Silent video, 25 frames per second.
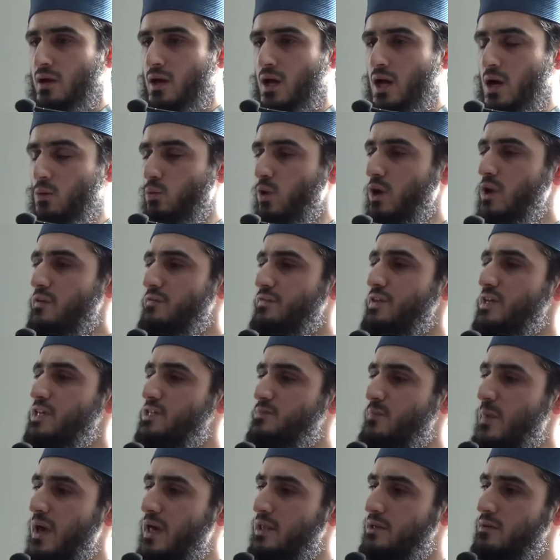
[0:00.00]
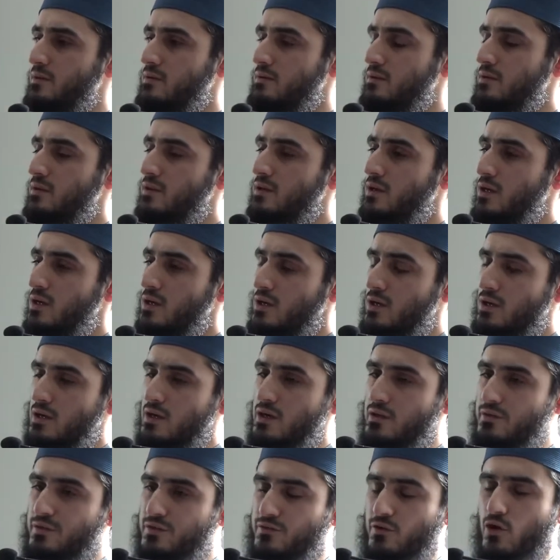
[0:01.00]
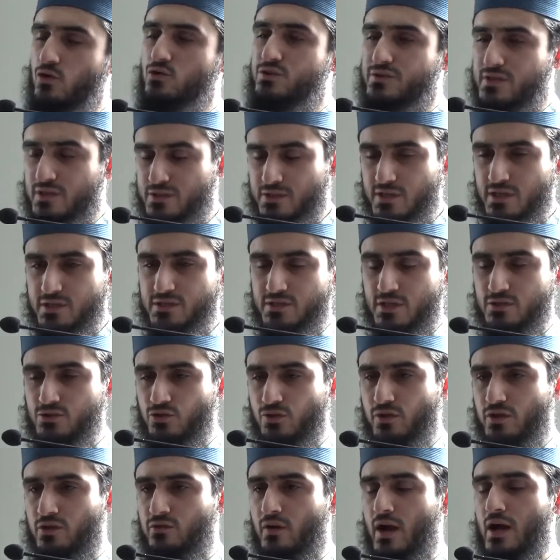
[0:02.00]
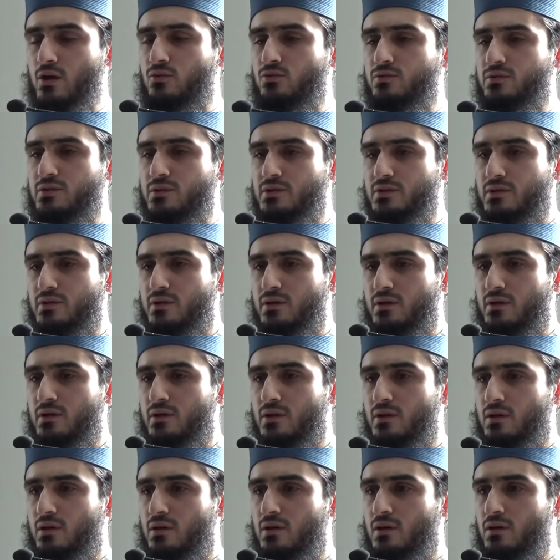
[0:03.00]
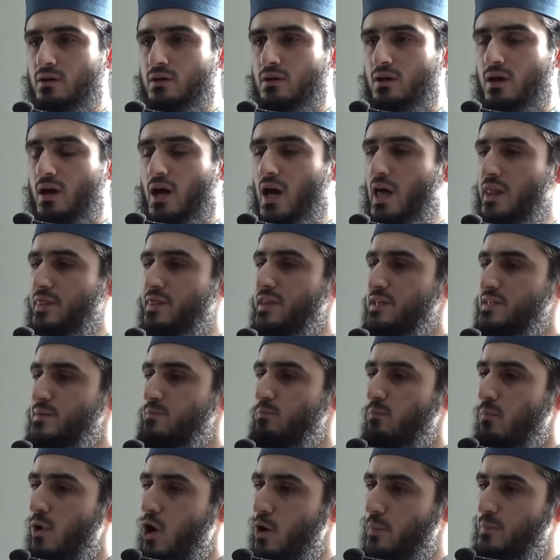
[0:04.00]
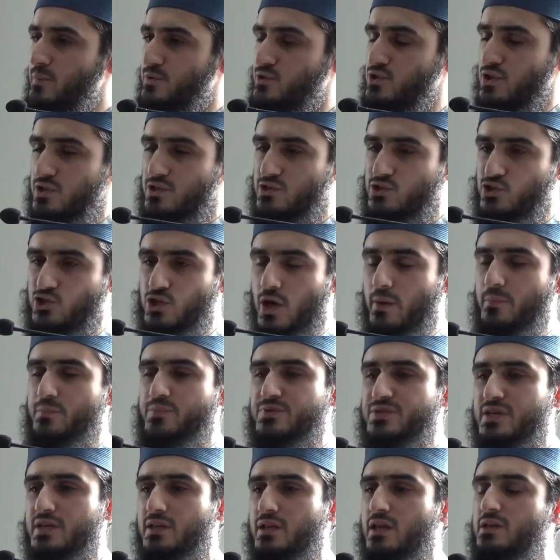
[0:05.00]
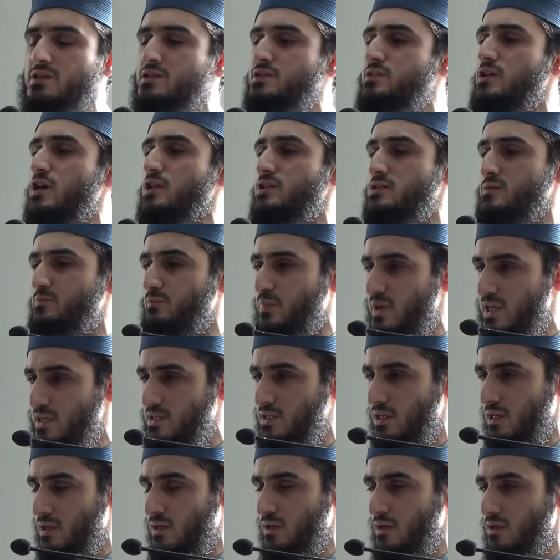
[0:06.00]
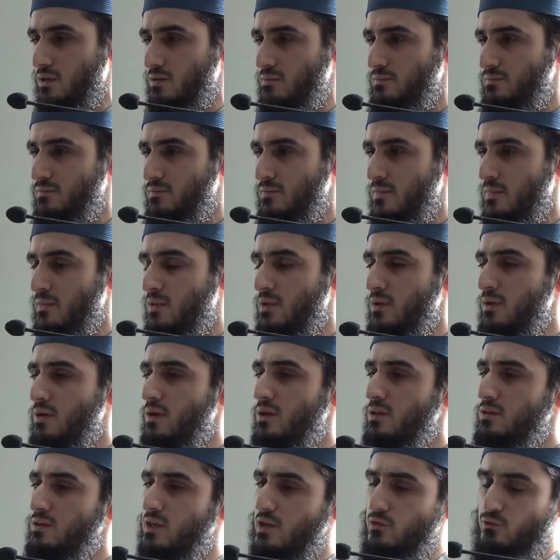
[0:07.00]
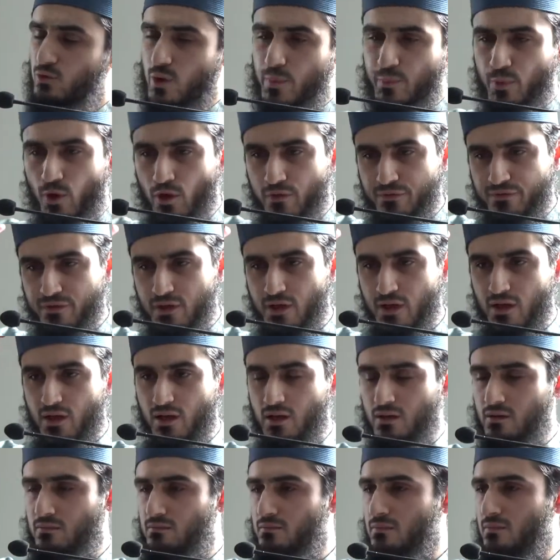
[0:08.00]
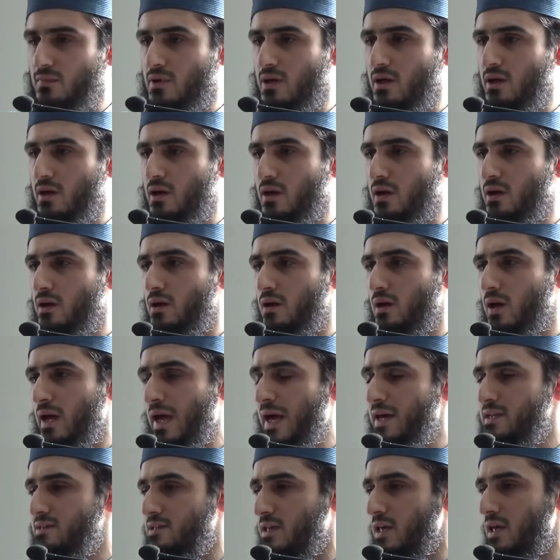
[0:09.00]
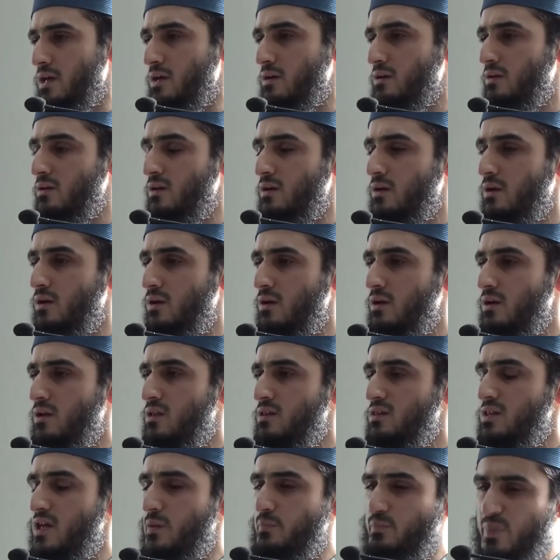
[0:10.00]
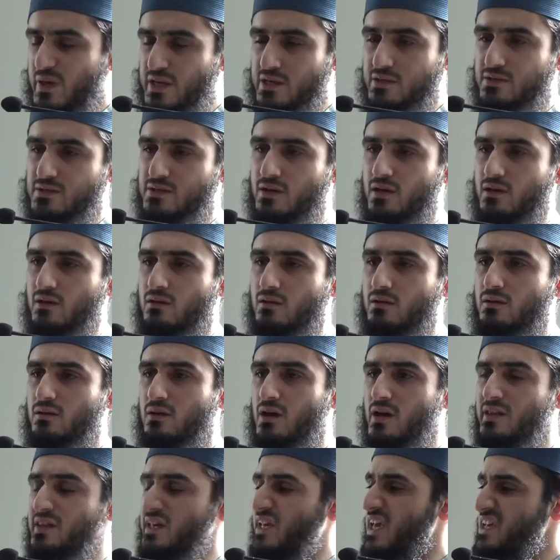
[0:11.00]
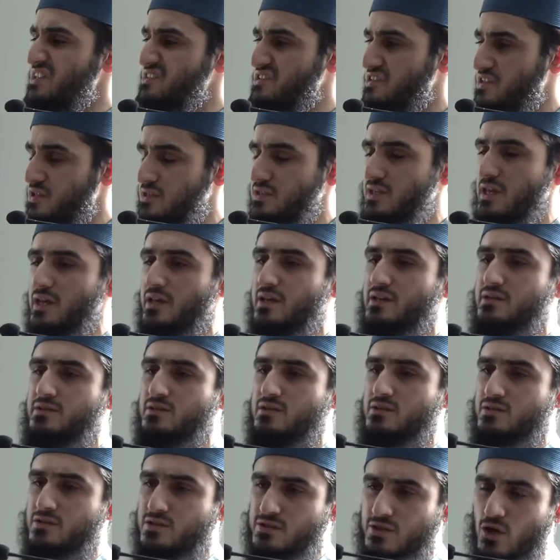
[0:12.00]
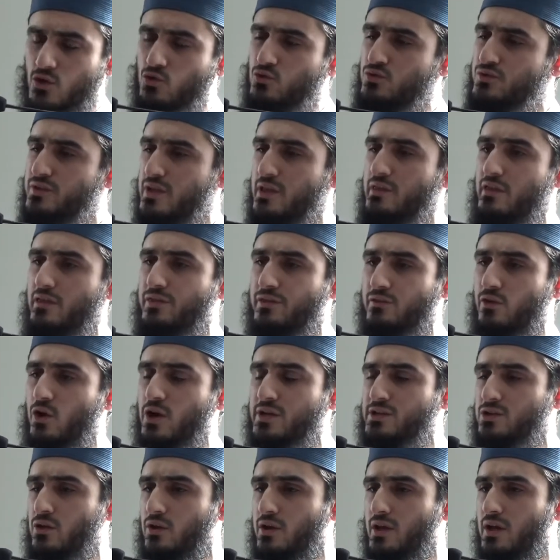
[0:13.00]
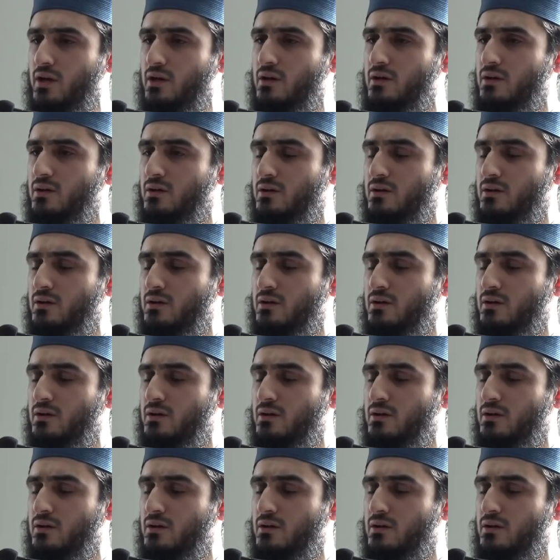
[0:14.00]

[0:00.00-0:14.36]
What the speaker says: And one of these men, he throws the sister to the ground. And this mob just jumps in and starts beating her. They rip off her headgear, they beat her, and they get sticks and stones and they throw it on her.